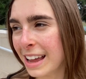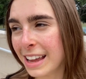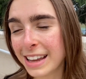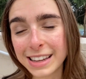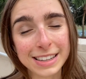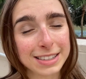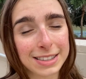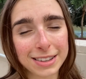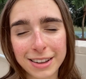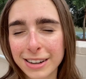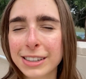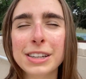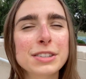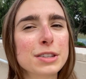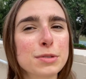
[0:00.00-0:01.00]
As
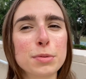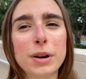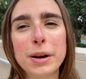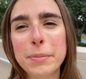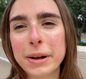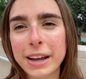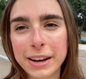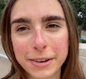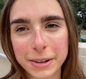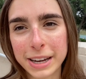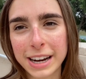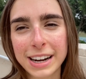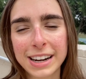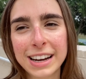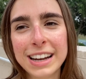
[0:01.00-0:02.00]
long as it's warm, I don't
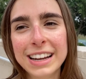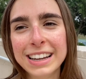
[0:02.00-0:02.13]
care.